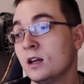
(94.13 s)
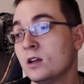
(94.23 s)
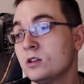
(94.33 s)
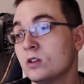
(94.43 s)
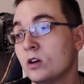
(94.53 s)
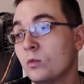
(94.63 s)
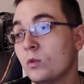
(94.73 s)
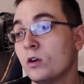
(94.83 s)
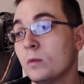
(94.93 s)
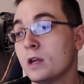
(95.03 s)
So it
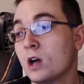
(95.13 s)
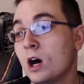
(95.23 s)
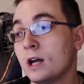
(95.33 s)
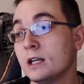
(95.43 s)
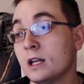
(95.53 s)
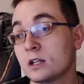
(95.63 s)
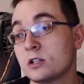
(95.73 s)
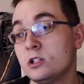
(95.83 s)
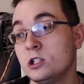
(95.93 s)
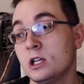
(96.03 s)
will be on
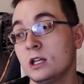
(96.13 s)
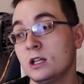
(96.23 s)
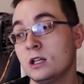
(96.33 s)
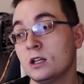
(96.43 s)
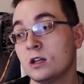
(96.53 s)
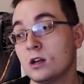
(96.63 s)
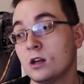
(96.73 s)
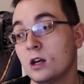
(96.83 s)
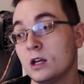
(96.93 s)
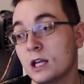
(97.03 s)
next gen
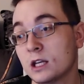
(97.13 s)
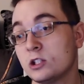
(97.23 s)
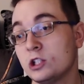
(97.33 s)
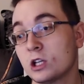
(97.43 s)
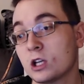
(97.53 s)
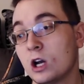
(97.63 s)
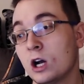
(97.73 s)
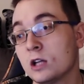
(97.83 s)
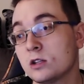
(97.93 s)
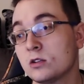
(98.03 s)

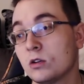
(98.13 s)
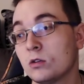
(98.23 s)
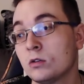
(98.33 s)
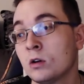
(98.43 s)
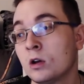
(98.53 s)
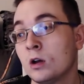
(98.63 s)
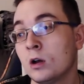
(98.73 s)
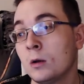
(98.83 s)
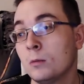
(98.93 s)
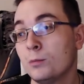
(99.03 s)
console,
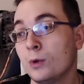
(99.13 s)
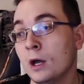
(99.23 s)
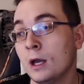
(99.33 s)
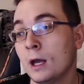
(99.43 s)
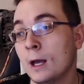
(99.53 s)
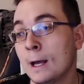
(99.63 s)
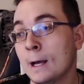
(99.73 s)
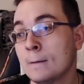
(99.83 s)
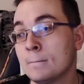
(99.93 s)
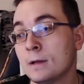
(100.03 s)
but
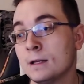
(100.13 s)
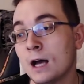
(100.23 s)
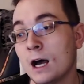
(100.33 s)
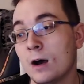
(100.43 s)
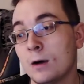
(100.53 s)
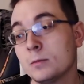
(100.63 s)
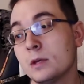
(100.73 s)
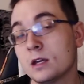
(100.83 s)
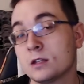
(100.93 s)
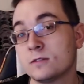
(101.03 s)
not on
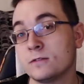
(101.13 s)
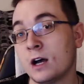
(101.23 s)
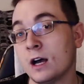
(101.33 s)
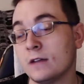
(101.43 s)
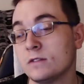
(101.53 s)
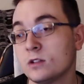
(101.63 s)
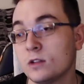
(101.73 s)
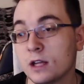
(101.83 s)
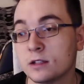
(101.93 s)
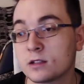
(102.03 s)
PS5. So
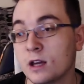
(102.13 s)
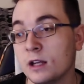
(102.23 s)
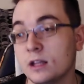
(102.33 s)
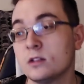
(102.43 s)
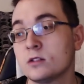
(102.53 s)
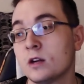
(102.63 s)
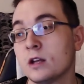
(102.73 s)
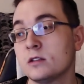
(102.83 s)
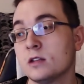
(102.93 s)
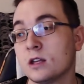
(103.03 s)
that's kind of
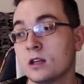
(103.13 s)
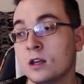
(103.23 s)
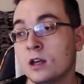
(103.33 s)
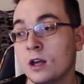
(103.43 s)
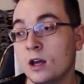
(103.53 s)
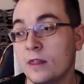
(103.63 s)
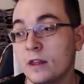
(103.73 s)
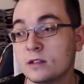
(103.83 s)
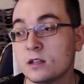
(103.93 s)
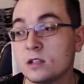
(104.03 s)
interesting.
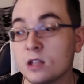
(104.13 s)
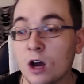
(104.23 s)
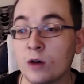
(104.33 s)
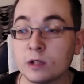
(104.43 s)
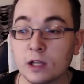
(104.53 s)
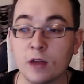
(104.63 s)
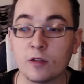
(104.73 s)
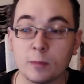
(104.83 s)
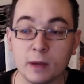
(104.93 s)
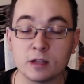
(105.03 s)
This is the only
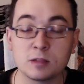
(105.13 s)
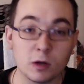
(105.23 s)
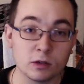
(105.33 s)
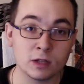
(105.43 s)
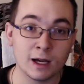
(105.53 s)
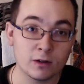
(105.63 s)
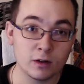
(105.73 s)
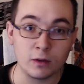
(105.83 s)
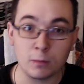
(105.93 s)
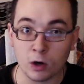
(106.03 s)
other baseball title
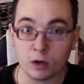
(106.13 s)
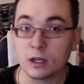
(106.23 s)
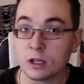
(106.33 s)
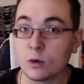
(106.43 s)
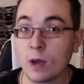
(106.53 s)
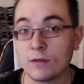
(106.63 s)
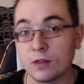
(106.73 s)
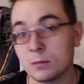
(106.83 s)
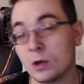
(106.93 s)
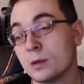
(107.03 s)
on the market. You have
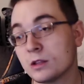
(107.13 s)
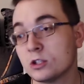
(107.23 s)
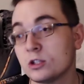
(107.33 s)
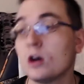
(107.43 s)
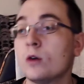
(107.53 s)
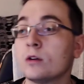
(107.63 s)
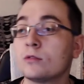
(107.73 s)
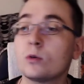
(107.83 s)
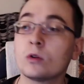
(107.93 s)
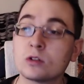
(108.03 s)
MLB The Show and,
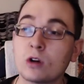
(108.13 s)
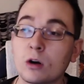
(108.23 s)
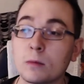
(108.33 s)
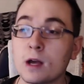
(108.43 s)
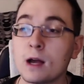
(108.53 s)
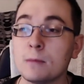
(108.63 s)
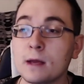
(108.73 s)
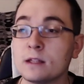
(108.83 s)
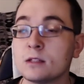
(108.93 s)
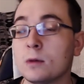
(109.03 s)
of course, RBI
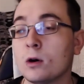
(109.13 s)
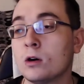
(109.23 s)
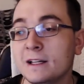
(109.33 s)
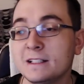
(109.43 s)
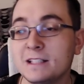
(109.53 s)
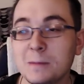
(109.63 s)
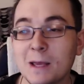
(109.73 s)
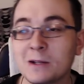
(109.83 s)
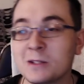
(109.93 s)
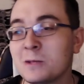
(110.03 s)
Baseball. Tim
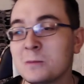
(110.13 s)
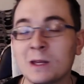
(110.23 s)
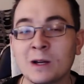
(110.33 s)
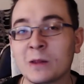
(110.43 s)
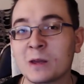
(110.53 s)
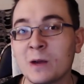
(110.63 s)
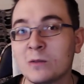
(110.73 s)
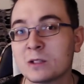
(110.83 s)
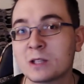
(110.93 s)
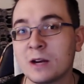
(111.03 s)
Anderson being on the
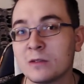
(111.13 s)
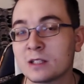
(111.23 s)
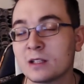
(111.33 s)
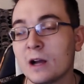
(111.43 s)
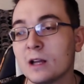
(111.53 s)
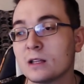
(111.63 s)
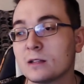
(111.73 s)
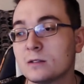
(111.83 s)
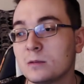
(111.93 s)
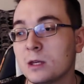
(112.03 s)
cover is kind of
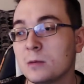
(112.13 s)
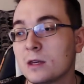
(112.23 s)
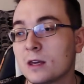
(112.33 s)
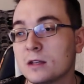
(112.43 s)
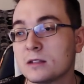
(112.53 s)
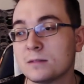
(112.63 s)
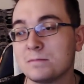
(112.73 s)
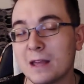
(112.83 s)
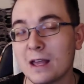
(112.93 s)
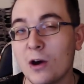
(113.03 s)
exciting to me because
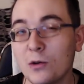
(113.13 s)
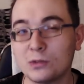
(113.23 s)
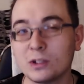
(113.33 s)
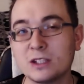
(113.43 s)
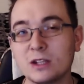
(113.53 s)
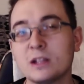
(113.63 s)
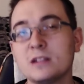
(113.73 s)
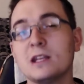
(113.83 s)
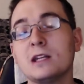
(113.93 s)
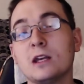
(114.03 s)
hopefully Sony
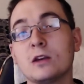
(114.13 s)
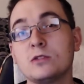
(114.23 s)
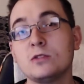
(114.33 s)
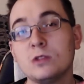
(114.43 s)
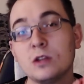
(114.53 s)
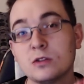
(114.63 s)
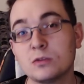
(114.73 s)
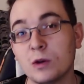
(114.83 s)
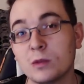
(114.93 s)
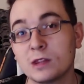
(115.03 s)
San Diego Studios
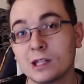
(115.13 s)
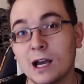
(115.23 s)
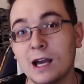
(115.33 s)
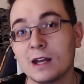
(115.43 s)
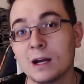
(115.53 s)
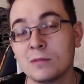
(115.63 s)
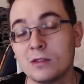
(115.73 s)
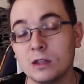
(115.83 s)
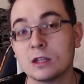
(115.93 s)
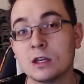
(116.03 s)
went with the guy that I'm
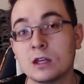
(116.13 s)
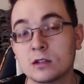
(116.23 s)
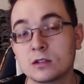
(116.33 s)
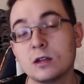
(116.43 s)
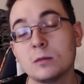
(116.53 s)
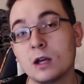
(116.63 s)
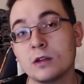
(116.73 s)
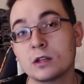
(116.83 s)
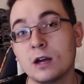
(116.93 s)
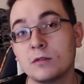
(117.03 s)
thinking is going to be
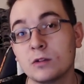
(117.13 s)
on the cover,